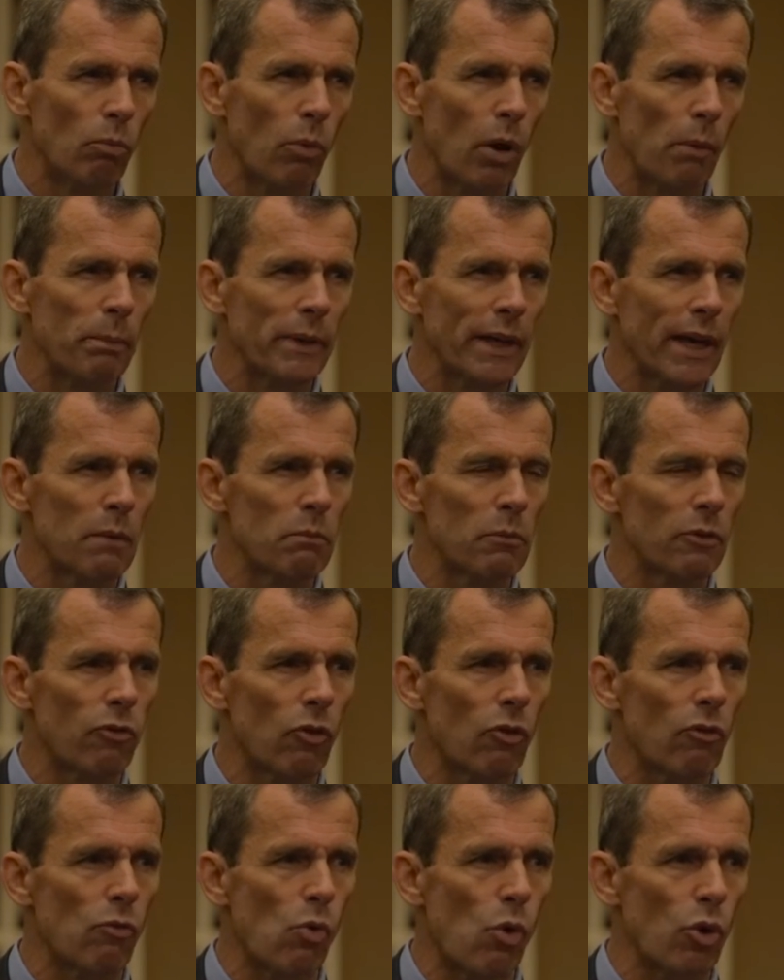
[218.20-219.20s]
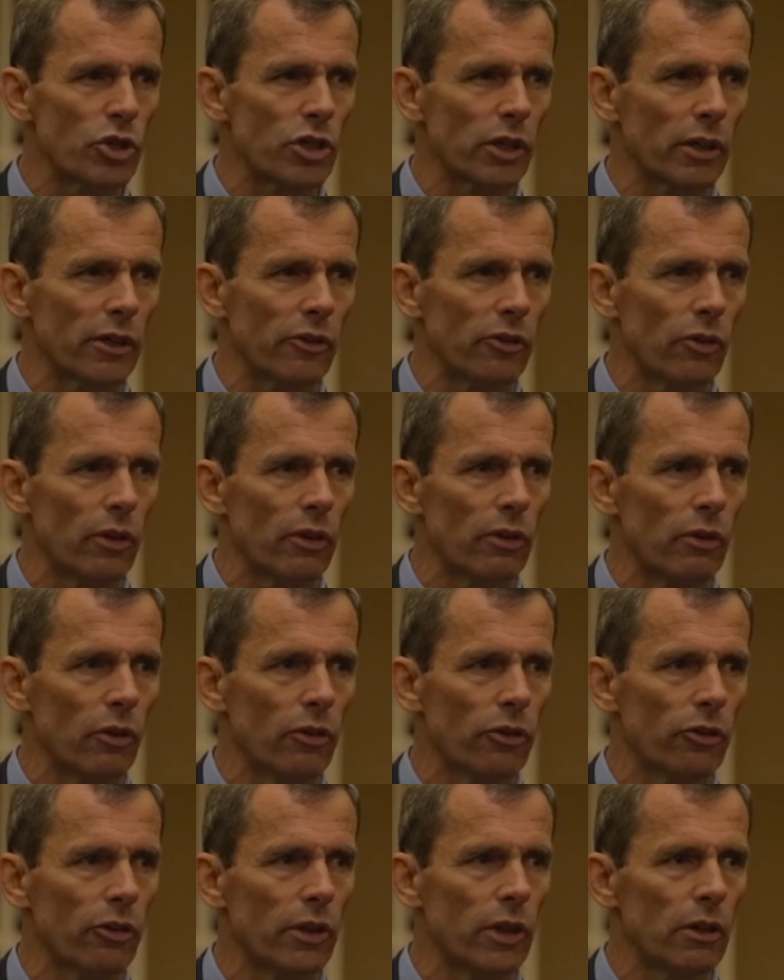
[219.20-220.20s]
what came before war junkies? You
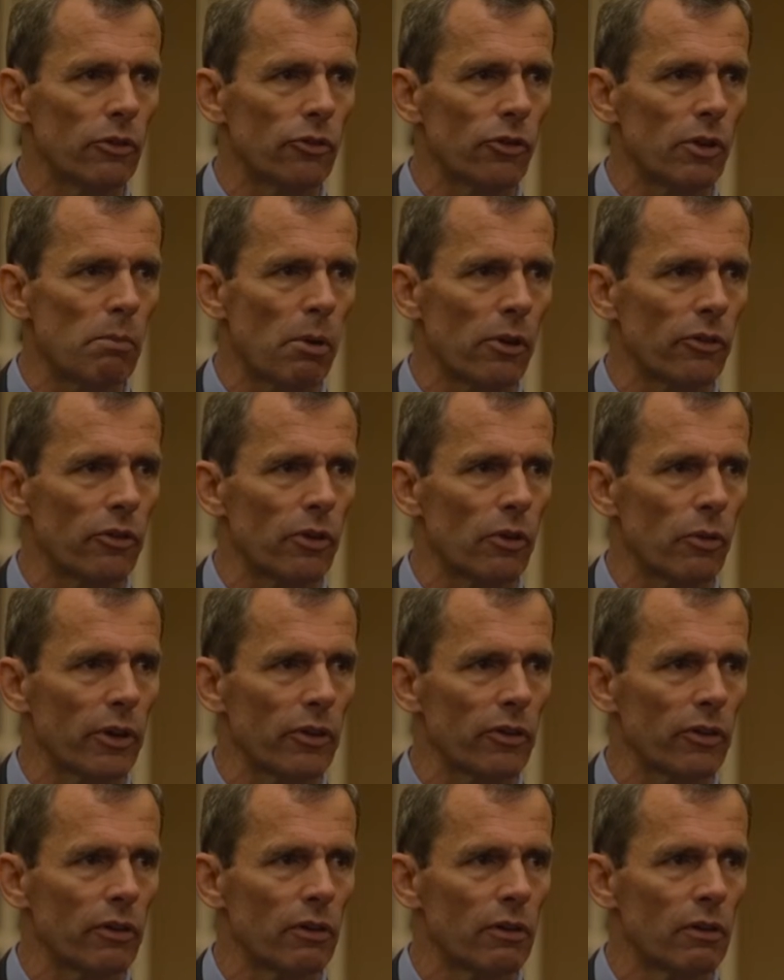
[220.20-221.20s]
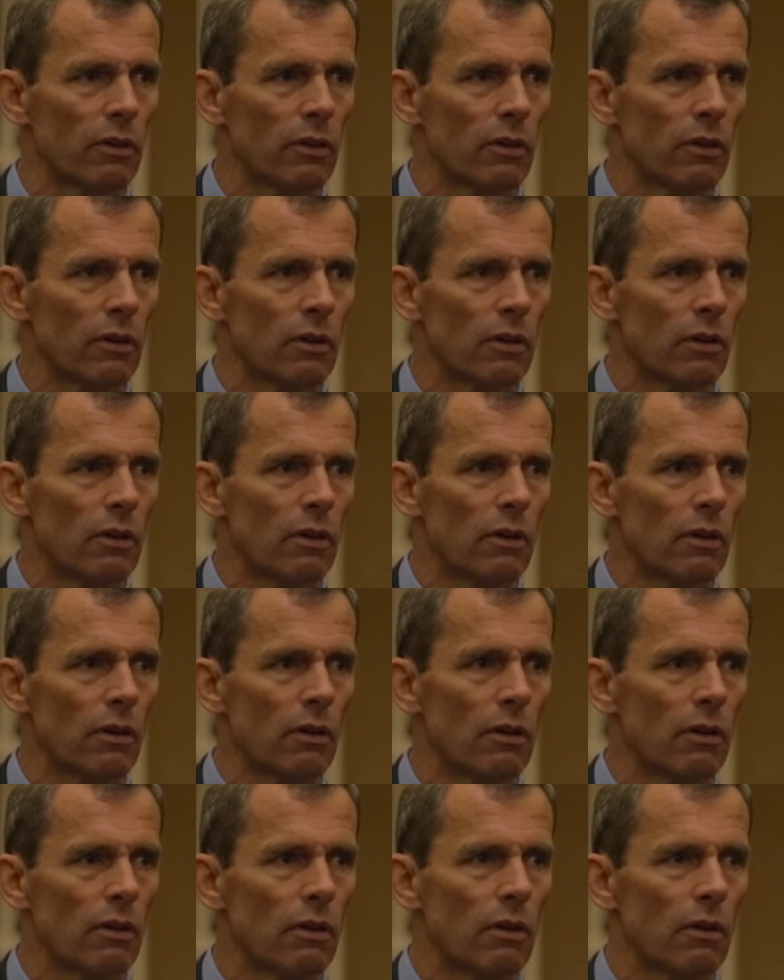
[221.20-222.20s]
had three parts of your question.
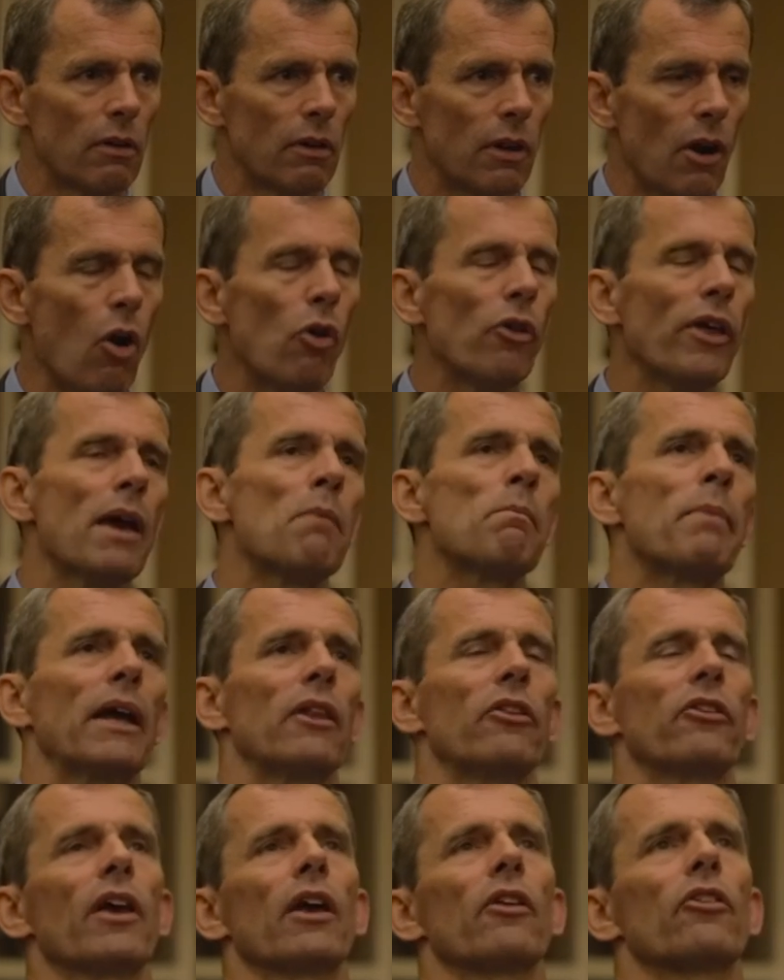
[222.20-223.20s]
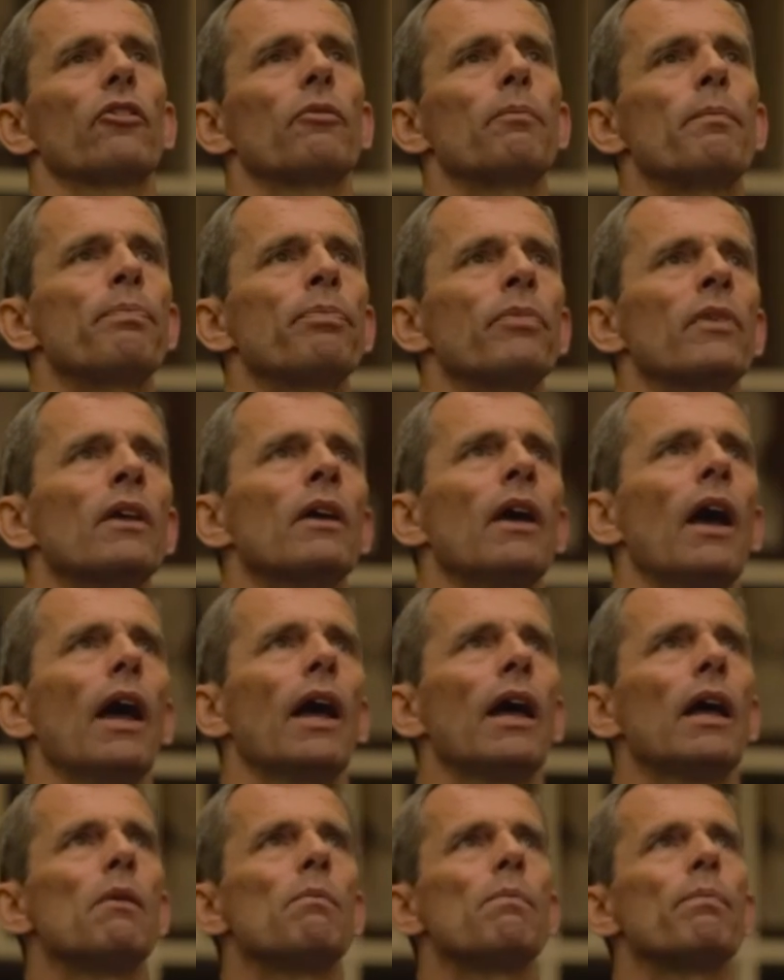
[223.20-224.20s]
Oh, the embeds, yes.
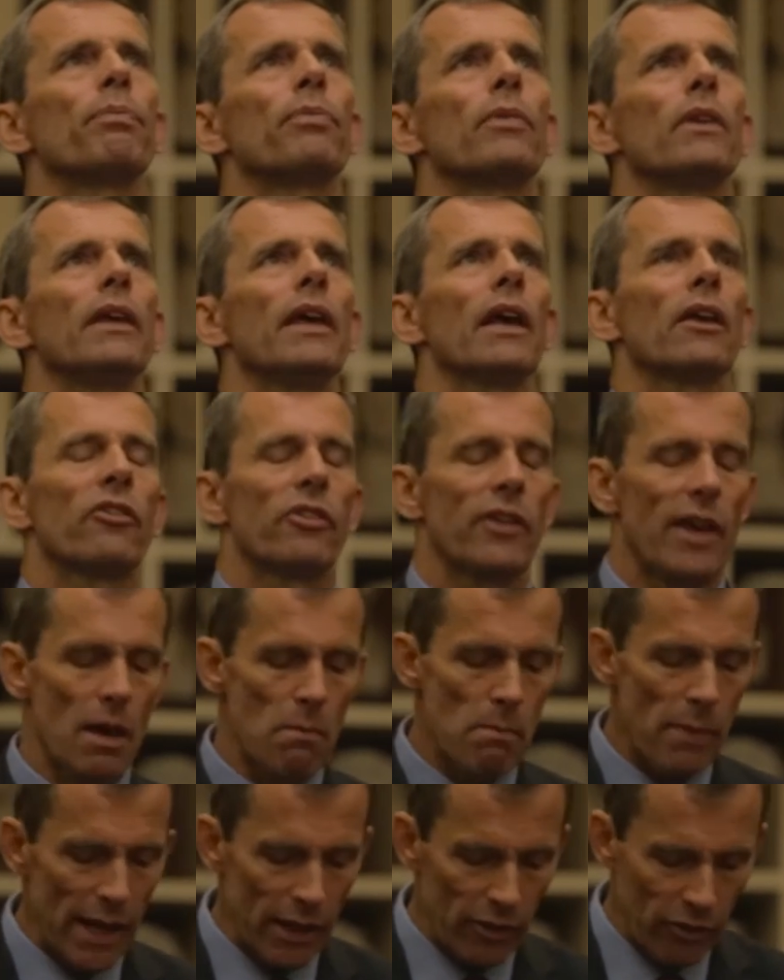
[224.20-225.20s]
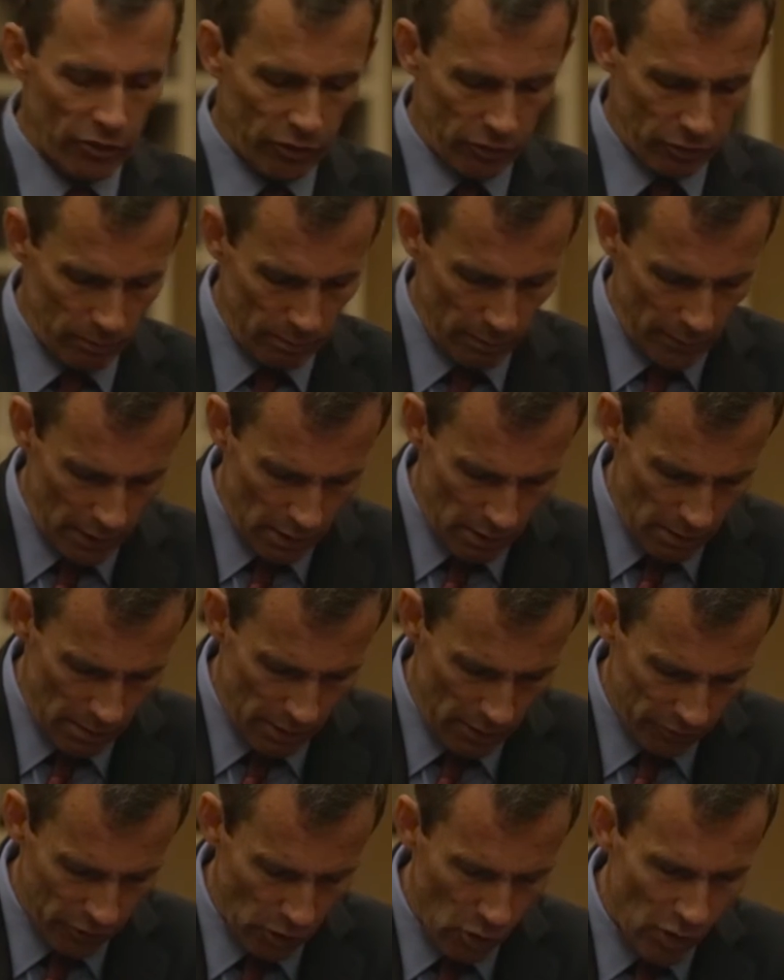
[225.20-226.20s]
Yes, the embeds.
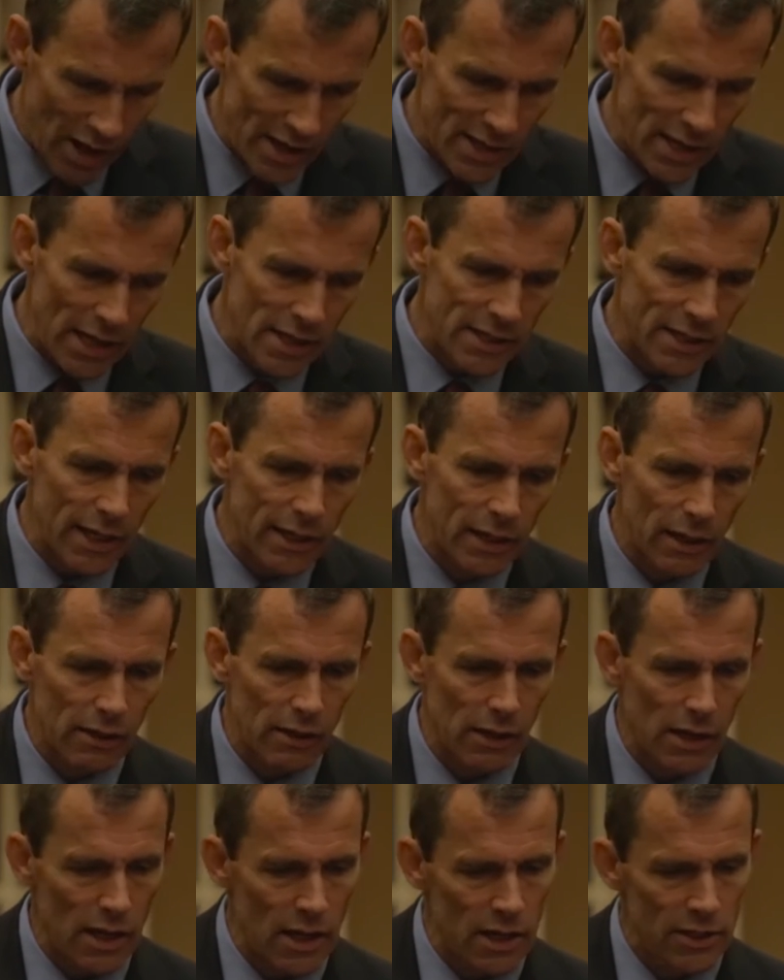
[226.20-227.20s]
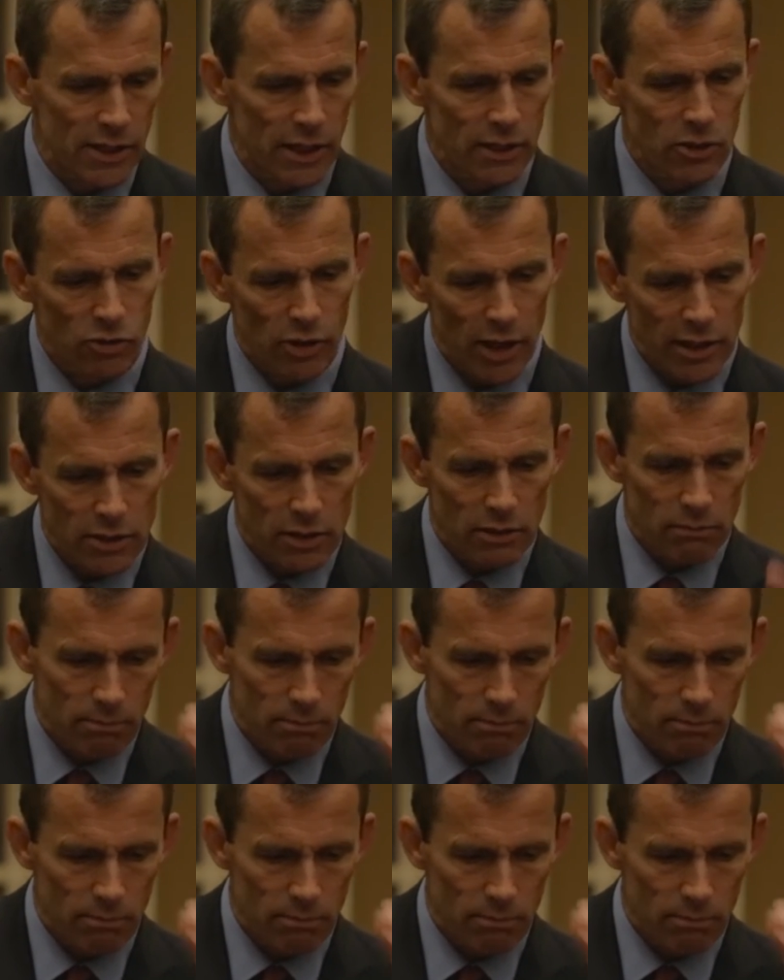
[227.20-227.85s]
So as I tried